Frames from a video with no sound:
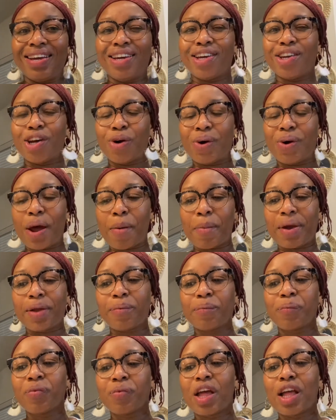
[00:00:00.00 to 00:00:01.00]
You know what I
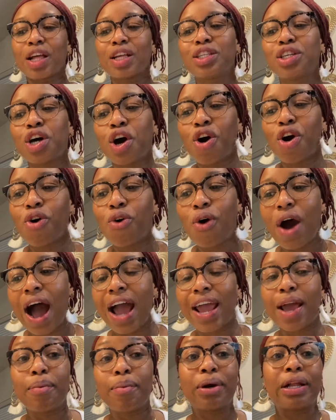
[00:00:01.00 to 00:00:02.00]
mean? So
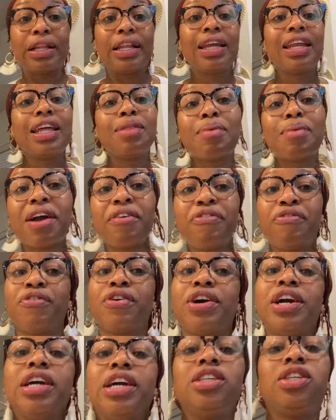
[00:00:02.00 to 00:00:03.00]
I am cleaning my
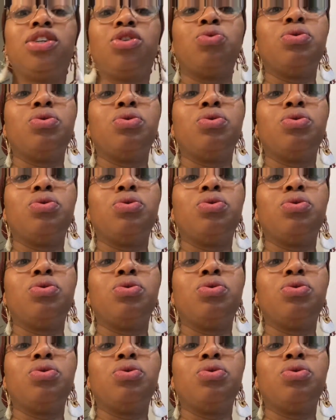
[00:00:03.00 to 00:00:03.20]
fridge,